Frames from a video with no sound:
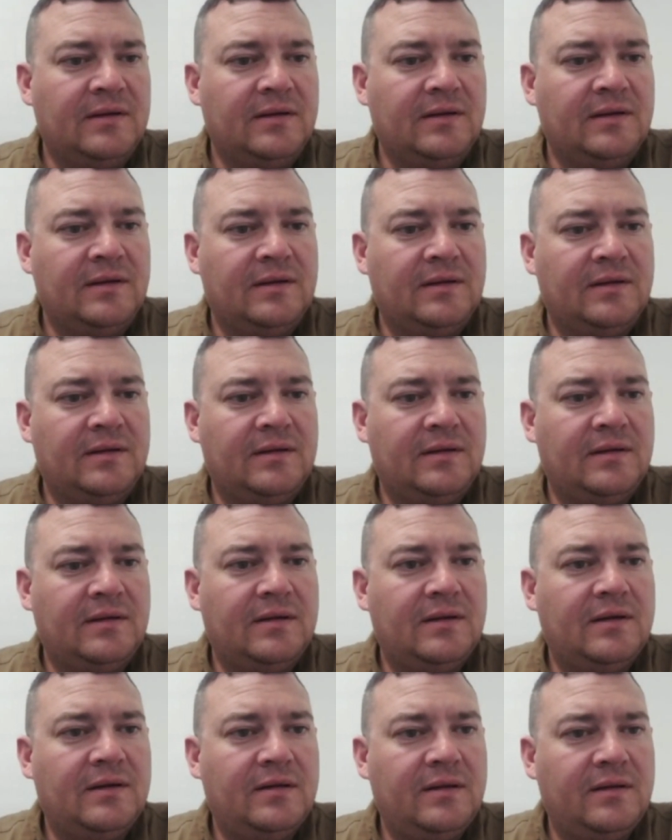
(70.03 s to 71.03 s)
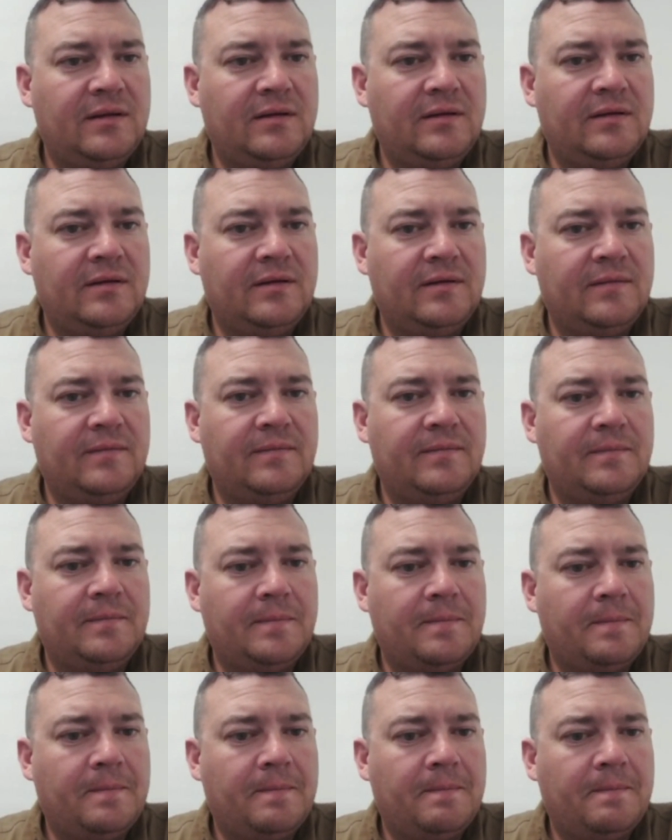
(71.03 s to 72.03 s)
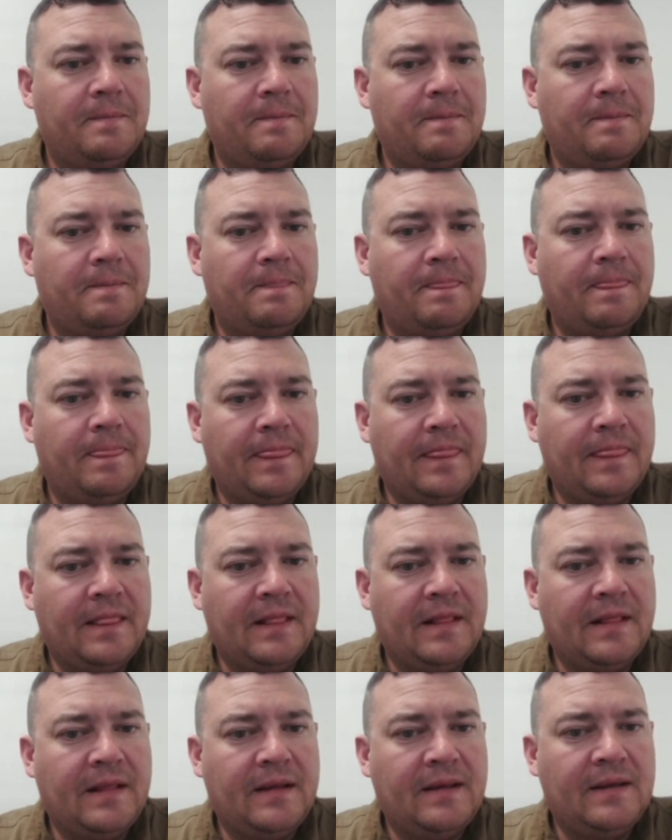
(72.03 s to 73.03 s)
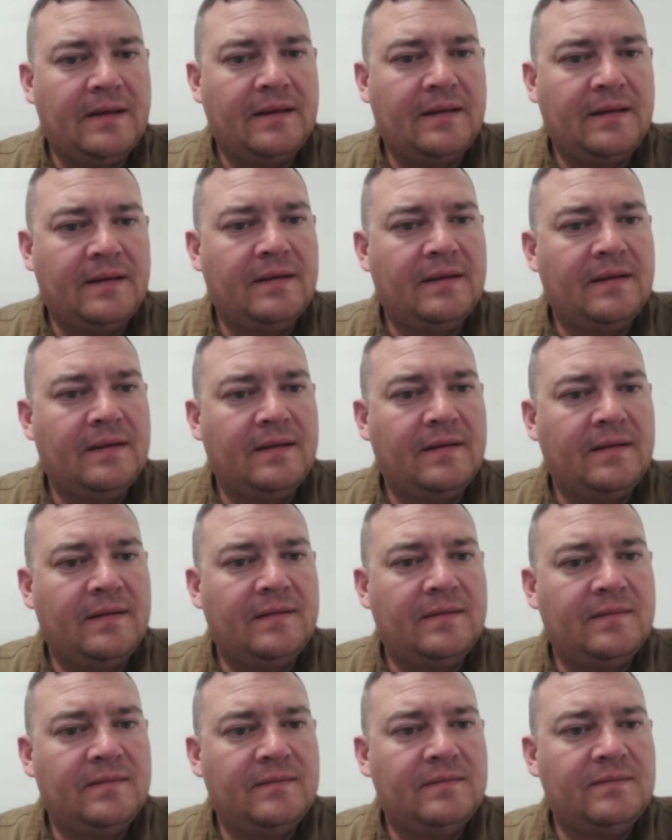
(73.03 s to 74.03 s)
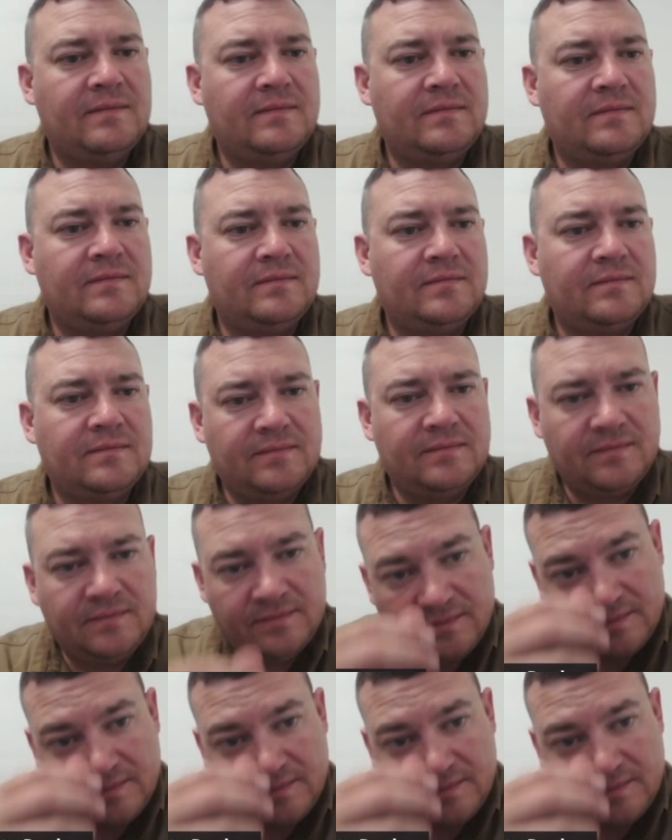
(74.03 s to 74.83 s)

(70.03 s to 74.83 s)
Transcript: No words are spoken by the person on screen.